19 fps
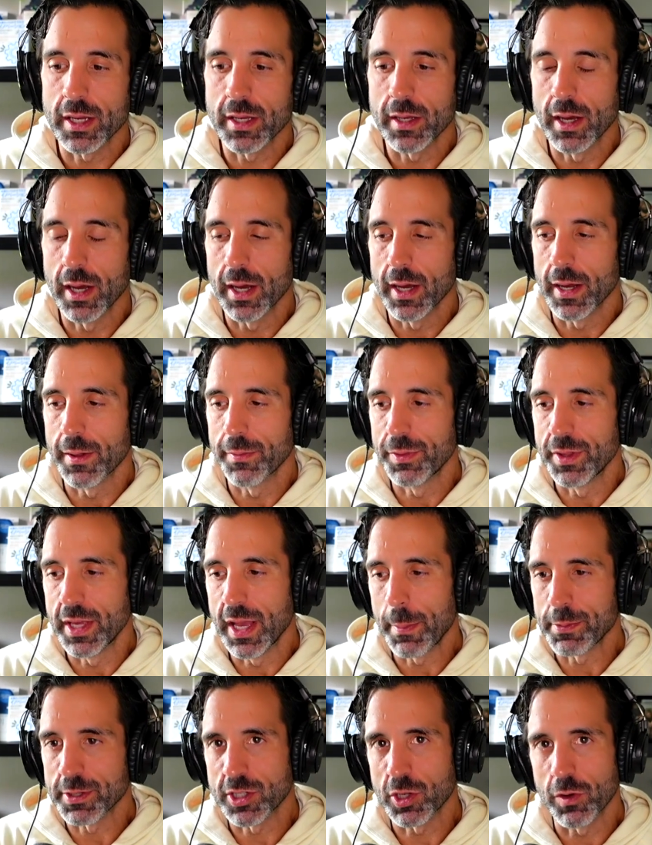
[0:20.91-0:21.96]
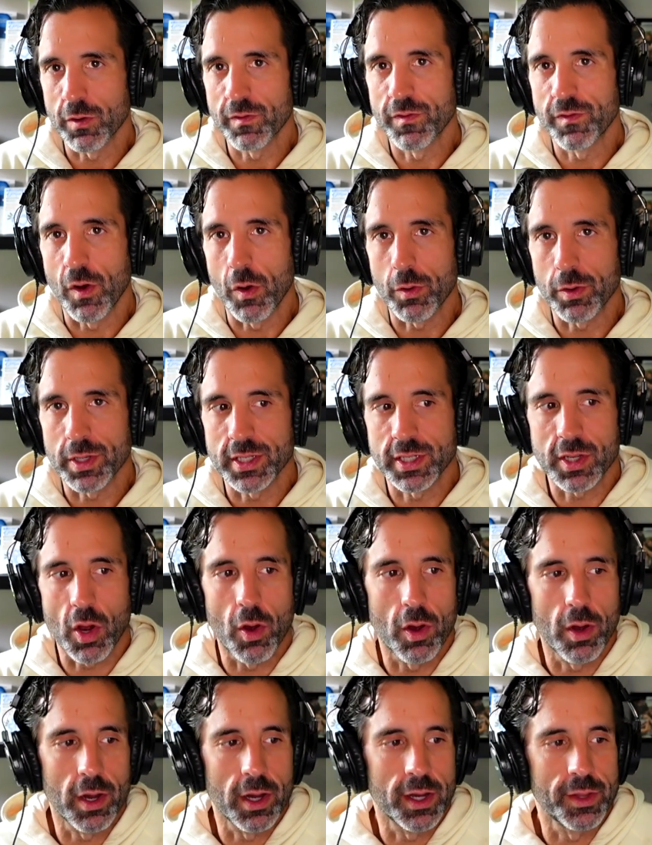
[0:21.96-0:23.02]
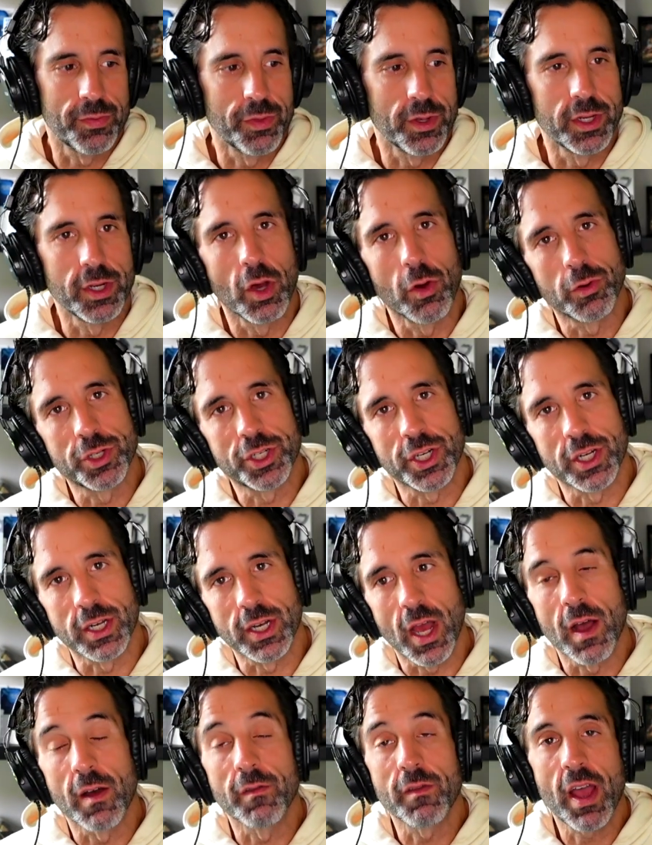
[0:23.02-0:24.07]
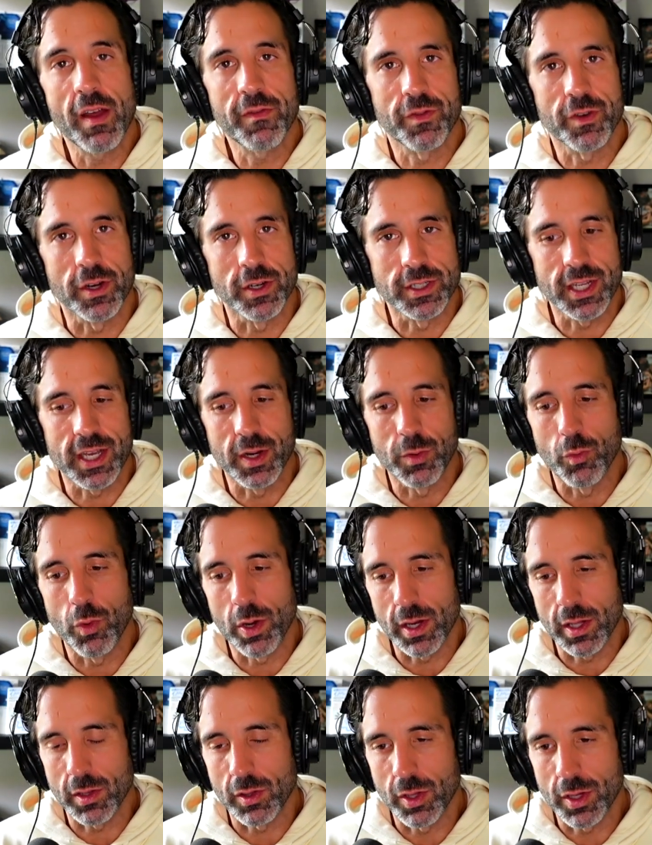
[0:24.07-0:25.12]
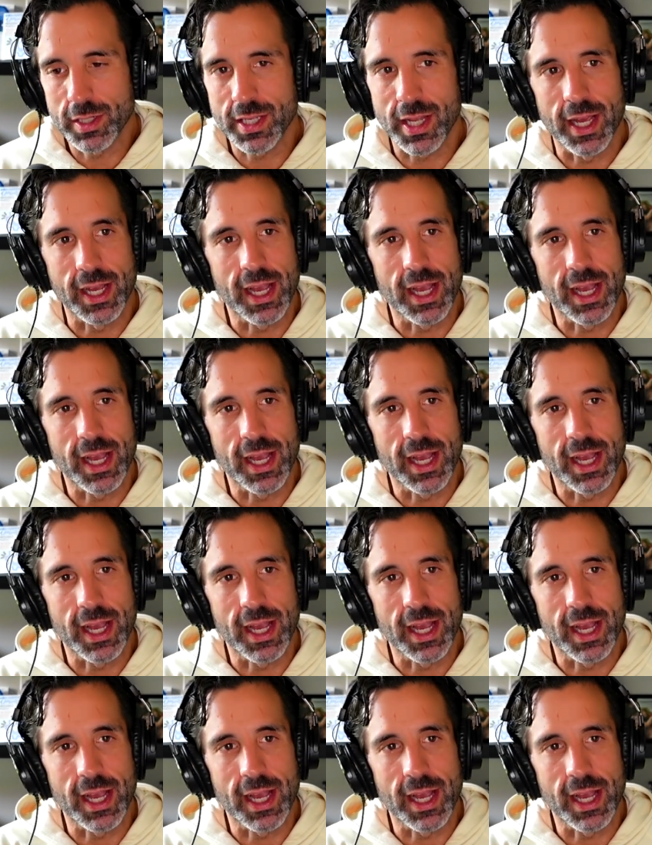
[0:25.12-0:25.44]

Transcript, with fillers: uh, the episode focused on the notion of effort and what it looks like.